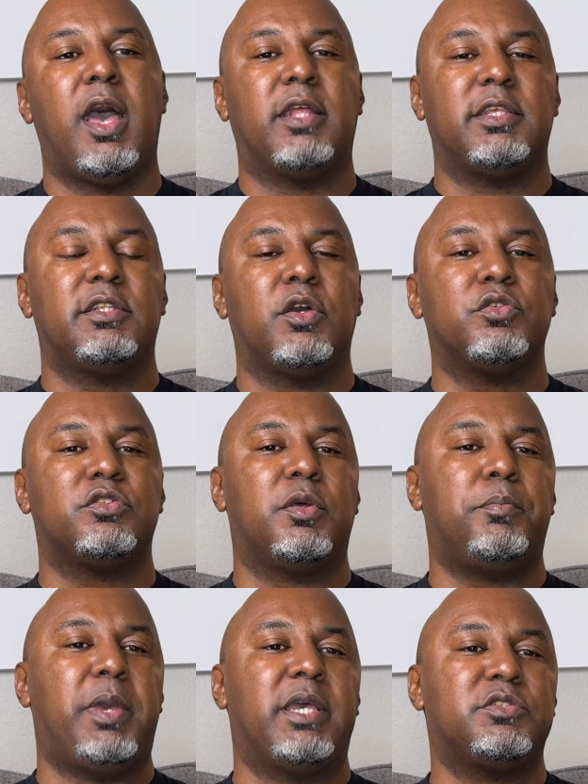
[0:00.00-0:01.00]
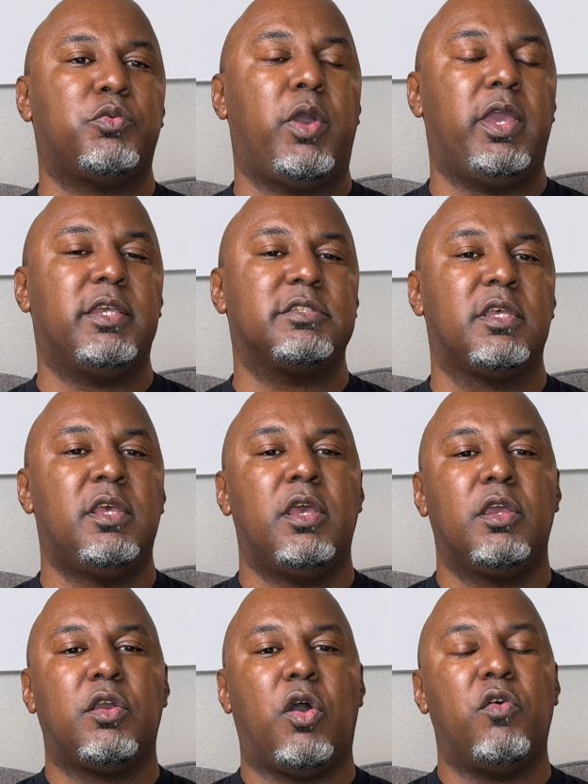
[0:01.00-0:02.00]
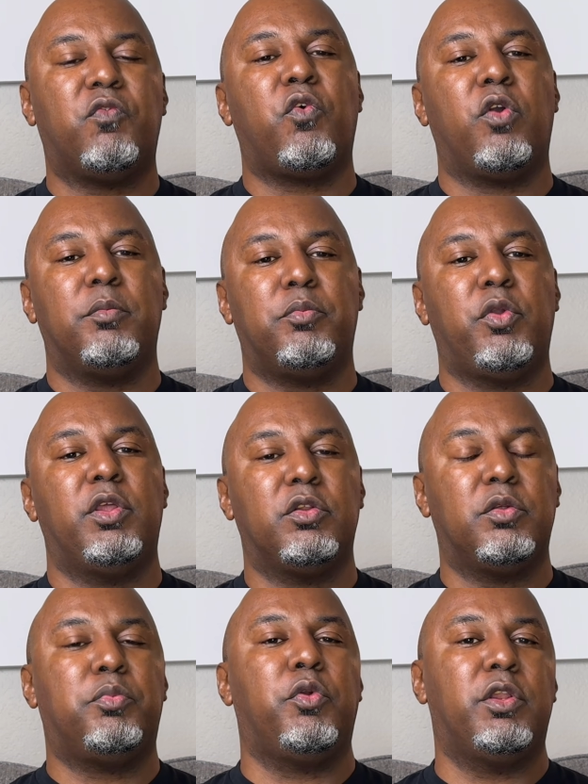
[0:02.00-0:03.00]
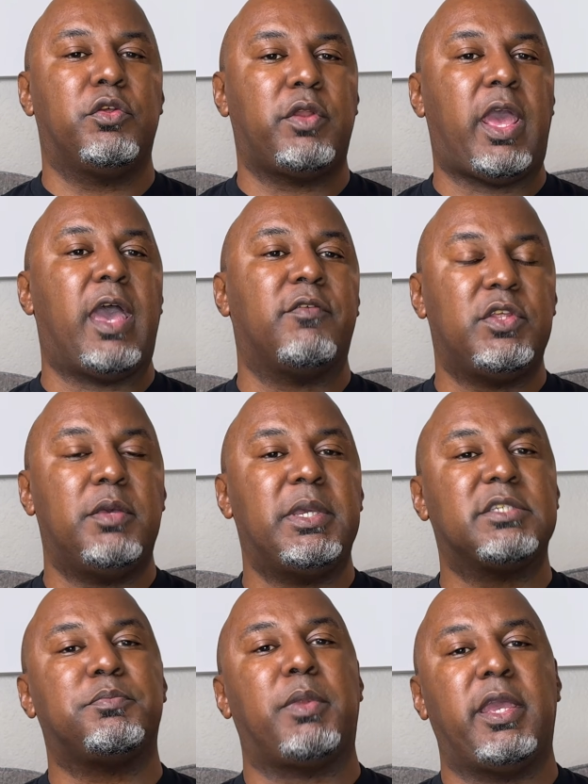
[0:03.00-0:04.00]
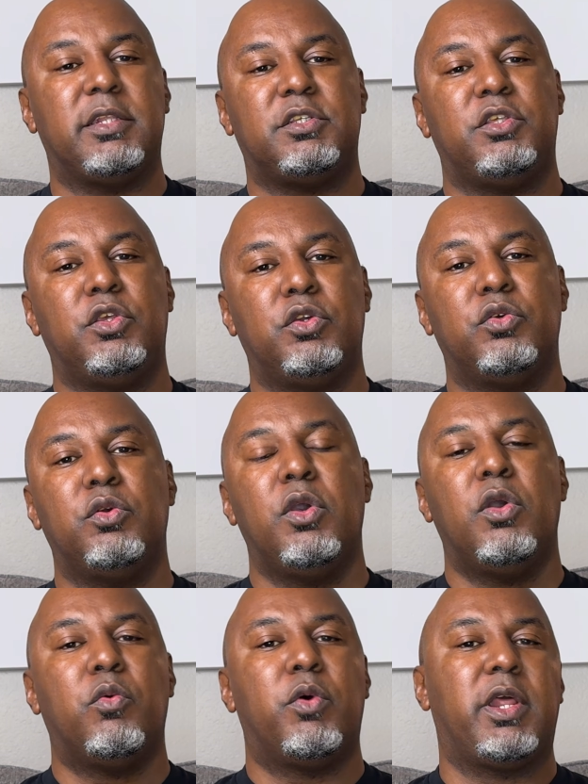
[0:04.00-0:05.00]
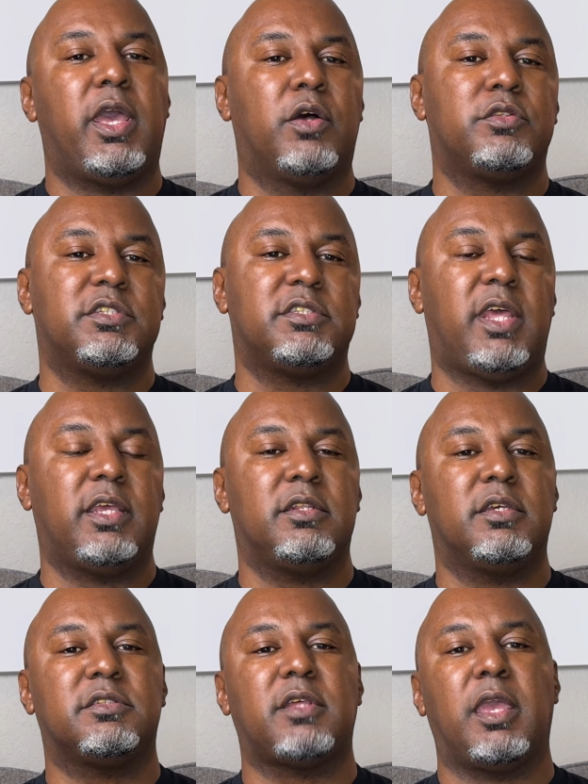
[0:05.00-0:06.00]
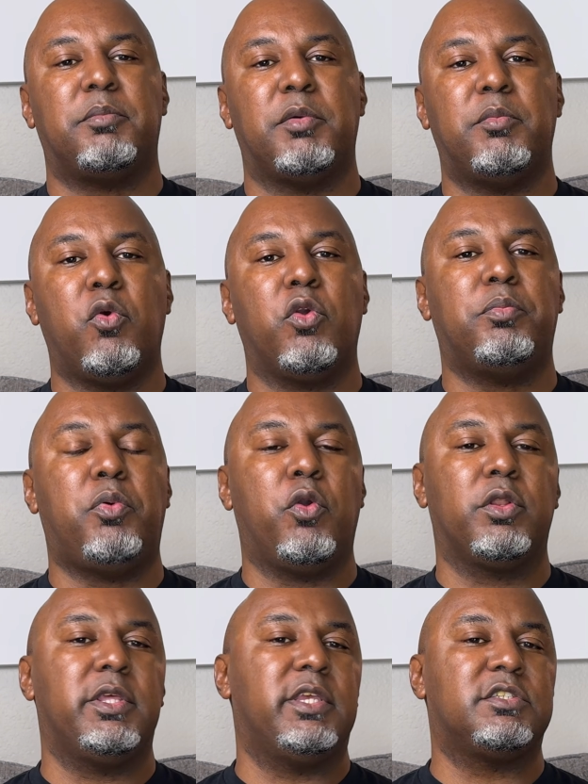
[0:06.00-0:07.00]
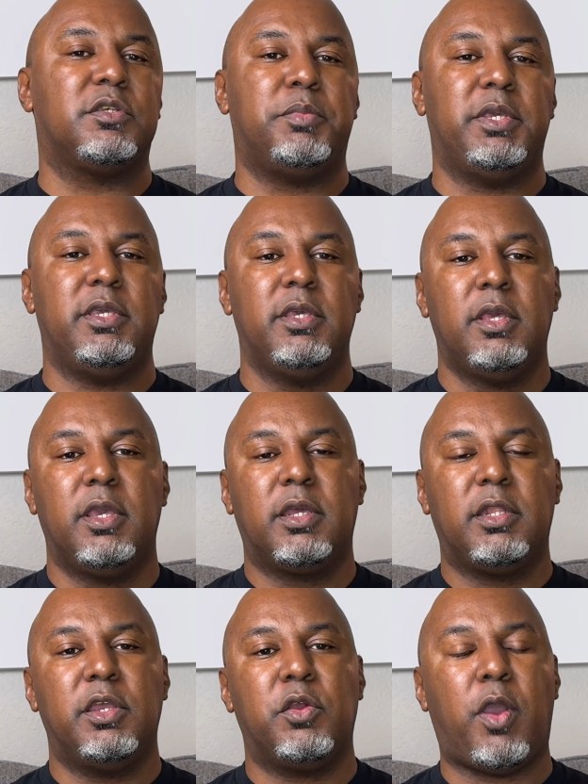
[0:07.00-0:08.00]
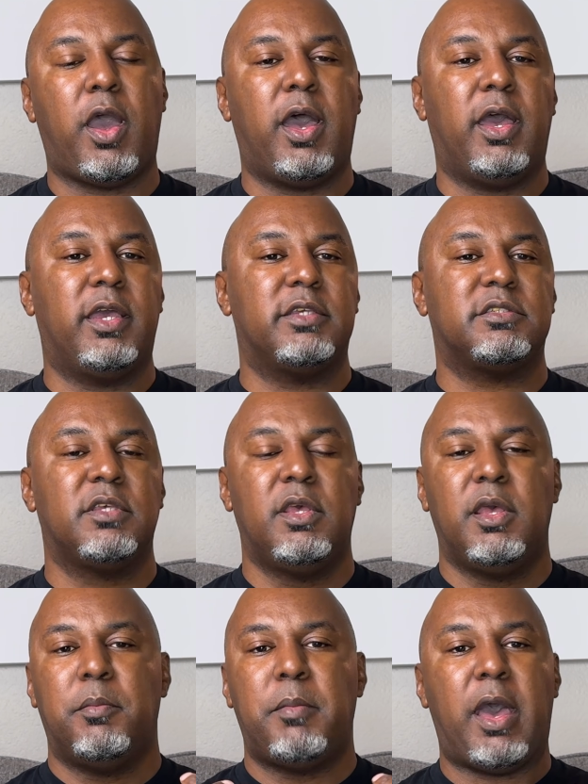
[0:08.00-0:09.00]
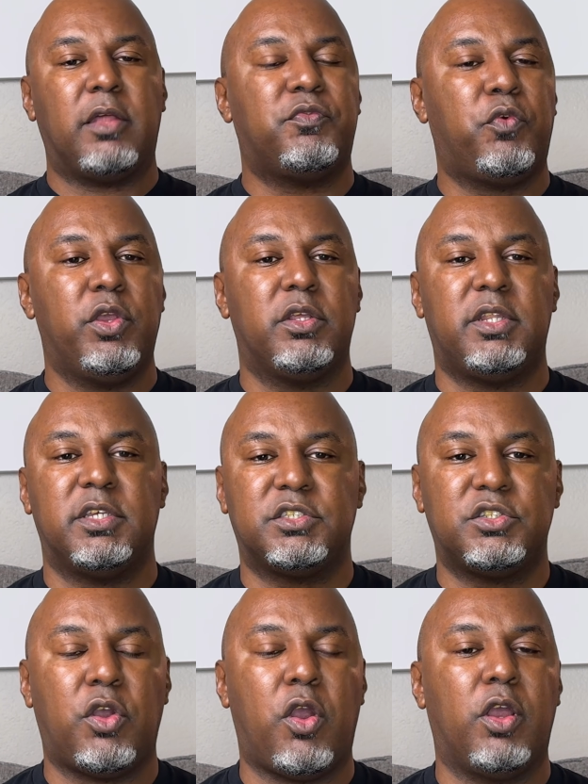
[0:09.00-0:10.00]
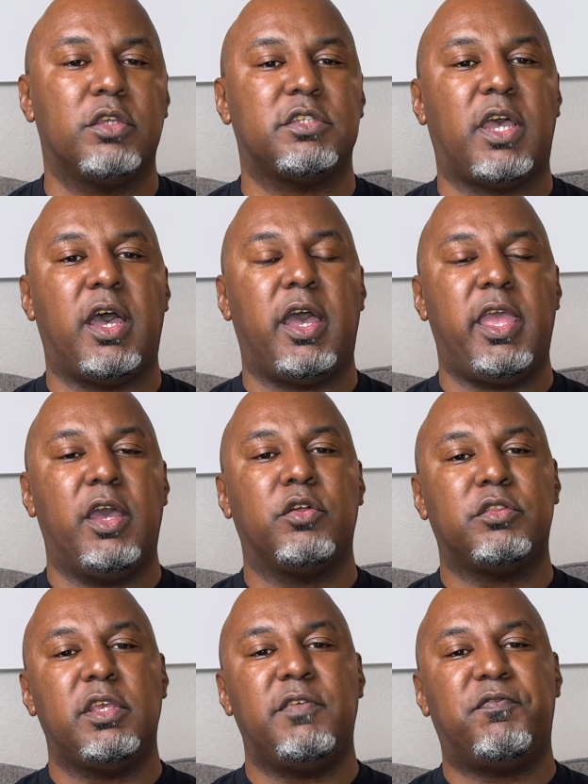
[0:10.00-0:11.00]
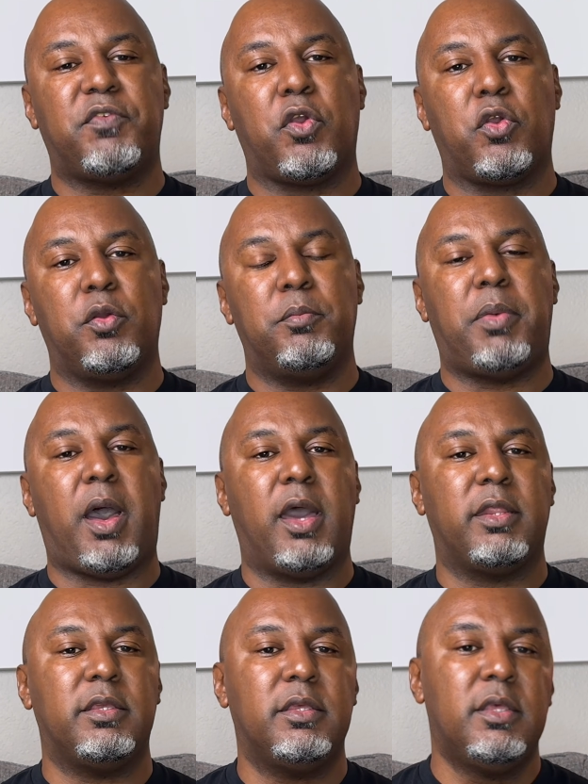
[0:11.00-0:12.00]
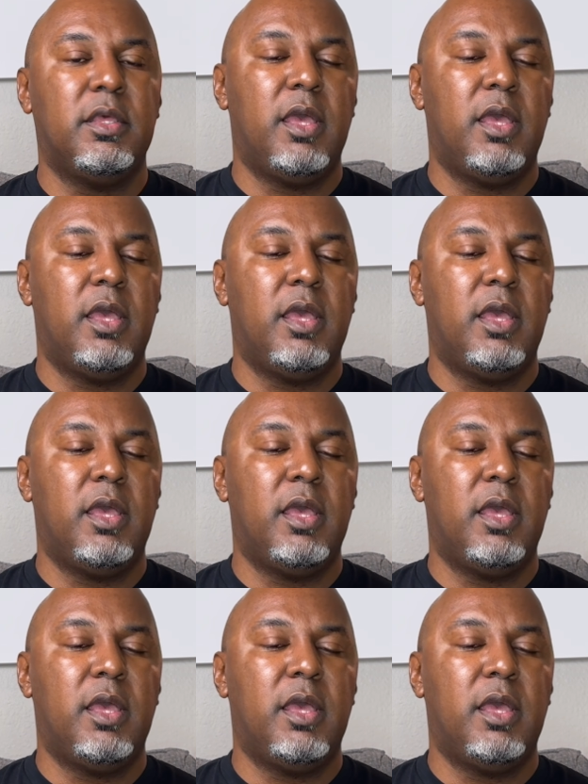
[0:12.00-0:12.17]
I think those are the best ways. Go from breeder to breeder and have them explain to you what a healthy snake looks like. But more importantly, it should be clear eyes, mouth free of discharge, a healthy, firm body.